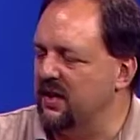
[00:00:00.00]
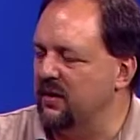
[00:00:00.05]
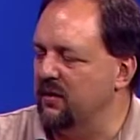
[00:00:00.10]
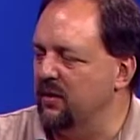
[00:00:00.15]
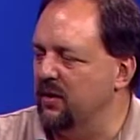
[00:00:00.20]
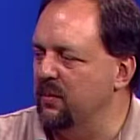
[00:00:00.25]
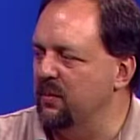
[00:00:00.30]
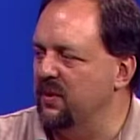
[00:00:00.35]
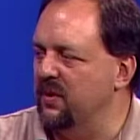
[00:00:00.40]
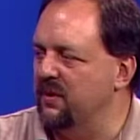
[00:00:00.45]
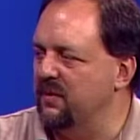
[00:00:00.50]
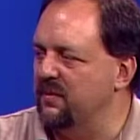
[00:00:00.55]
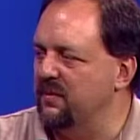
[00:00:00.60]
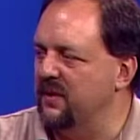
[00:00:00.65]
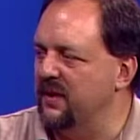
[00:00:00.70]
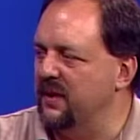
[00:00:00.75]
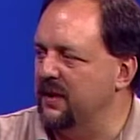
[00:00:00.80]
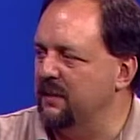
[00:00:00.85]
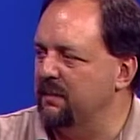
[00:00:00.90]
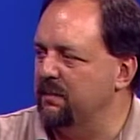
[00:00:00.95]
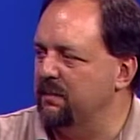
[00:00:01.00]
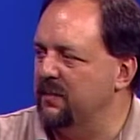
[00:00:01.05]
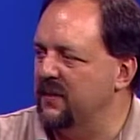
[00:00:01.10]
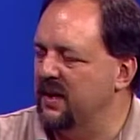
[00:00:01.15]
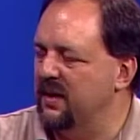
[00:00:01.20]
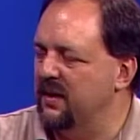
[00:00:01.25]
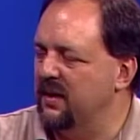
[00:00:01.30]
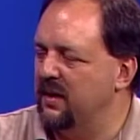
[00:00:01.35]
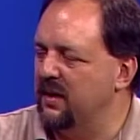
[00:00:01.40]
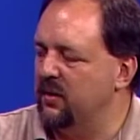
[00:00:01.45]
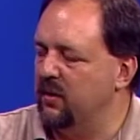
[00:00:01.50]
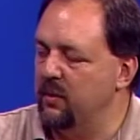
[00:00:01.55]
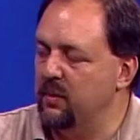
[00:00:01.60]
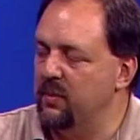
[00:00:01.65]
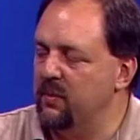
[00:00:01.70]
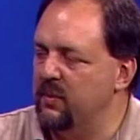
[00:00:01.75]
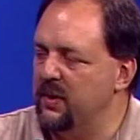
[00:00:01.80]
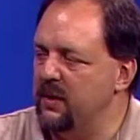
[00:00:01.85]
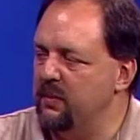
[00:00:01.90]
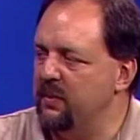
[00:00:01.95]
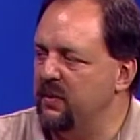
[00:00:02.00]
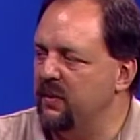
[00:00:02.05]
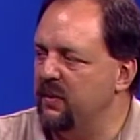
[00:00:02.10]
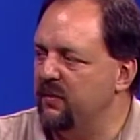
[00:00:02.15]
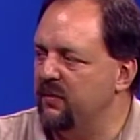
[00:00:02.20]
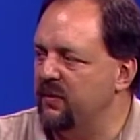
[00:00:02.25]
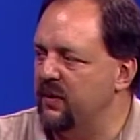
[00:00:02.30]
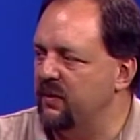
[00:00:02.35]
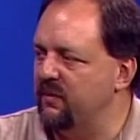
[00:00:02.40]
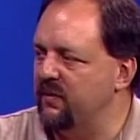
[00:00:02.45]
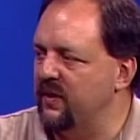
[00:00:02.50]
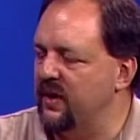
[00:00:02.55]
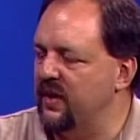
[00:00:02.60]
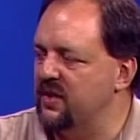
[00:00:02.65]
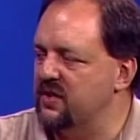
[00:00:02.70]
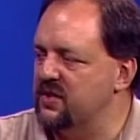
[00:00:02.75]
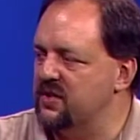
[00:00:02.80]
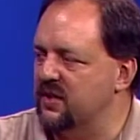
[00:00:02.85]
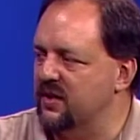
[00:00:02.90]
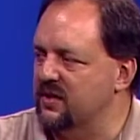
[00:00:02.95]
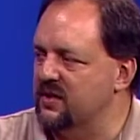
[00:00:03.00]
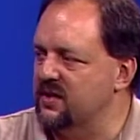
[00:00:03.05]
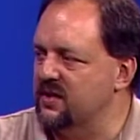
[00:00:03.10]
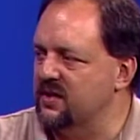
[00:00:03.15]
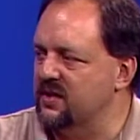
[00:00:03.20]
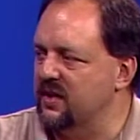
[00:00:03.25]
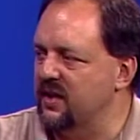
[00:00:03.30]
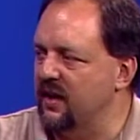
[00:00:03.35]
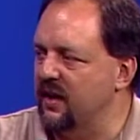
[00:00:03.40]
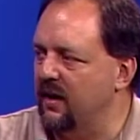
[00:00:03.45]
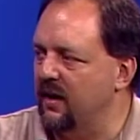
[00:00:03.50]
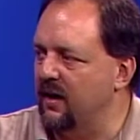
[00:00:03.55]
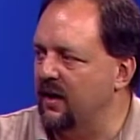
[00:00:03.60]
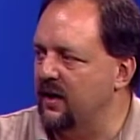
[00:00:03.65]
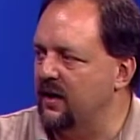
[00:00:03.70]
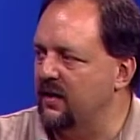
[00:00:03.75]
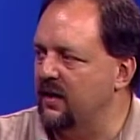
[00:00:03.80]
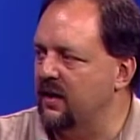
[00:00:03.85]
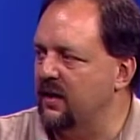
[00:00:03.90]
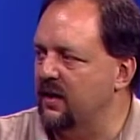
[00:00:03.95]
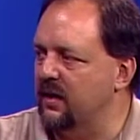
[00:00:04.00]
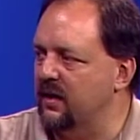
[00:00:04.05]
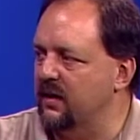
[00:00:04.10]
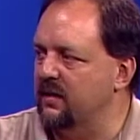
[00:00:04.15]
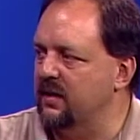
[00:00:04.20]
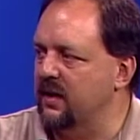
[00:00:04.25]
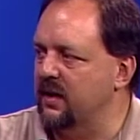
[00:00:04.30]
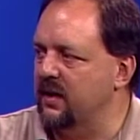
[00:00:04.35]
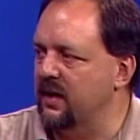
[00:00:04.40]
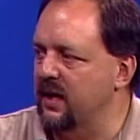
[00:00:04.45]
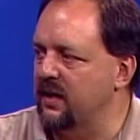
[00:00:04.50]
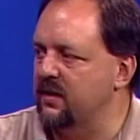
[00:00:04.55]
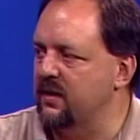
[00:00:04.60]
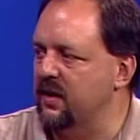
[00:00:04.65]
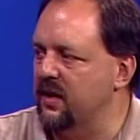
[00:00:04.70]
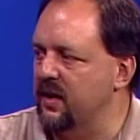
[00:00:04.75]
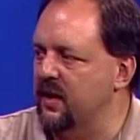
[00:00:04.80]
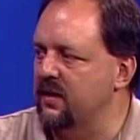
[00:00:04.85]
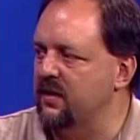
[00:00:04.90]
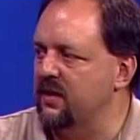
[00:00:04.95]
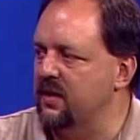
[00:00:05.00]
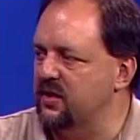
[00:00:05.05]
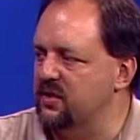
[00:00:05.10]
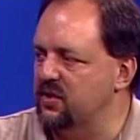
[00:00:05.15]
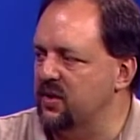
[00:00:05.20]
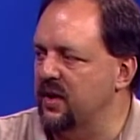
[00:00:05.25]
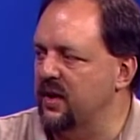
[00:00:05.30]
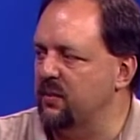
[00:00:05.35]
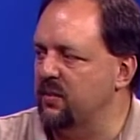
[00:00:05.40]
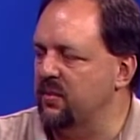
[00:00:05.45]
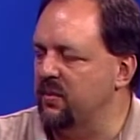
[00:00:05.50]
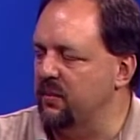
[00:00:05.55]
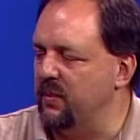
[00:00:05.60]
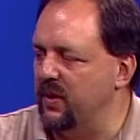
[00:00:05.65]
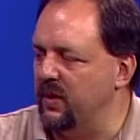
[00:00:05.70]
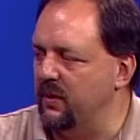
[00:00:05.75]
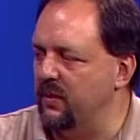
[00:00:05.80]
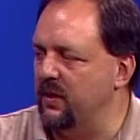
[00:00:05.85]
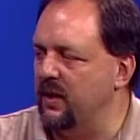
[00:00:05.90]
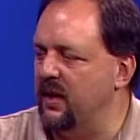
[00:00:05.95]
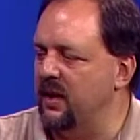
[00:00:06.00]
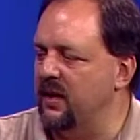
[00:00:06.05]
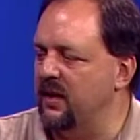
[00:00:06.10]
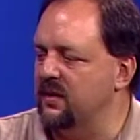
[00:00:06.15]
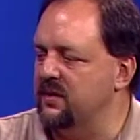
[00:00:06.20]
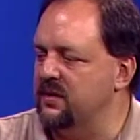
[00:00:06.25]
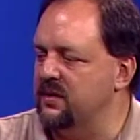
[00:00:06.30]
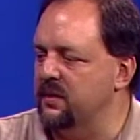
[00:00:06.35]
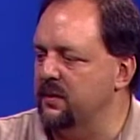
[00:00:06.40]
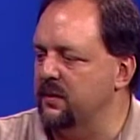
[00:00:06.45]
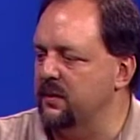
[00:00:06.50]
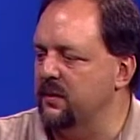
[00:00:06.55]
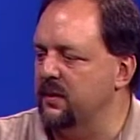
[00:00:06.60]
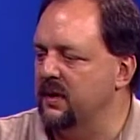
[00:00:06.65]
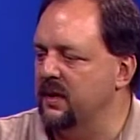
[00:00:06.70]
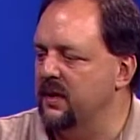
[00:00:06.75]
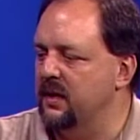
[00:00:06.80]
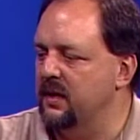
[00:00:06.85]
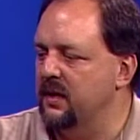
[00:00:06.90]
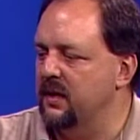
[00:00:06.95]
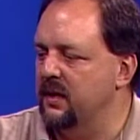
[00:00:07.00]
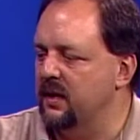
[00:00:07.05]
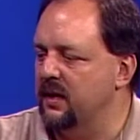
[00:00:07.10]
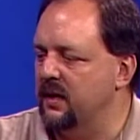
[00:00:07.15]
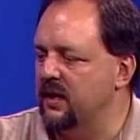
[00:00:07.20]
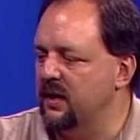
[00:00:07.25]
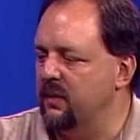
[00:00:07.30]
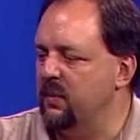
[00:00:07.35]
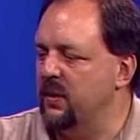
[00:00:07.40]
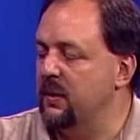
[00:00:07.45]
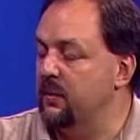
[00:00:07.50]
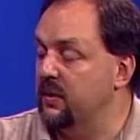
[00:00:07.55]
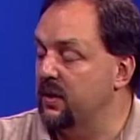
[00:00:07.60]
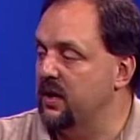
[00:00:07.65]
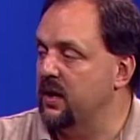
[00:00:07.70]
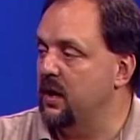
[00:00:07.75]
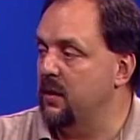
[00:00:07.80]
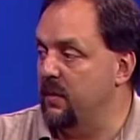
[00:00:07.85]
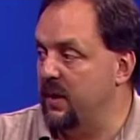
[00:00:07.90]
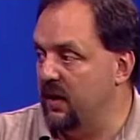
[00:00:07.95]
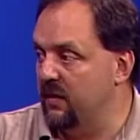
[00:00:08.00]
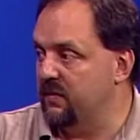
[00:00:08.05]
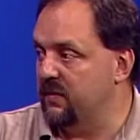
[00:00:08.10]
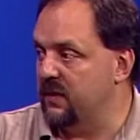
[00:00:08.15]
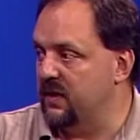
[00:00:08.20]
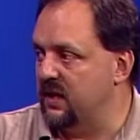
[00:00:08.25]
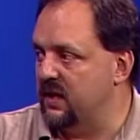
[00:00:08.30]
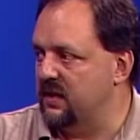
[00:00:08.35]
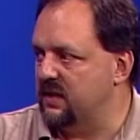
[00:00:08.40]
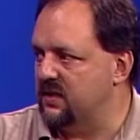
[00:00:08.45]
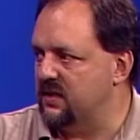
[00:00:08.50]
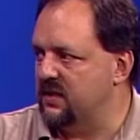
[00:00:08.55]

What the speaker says: group of people from various churches in the area that gather together to try to promote and to get people to come out for this.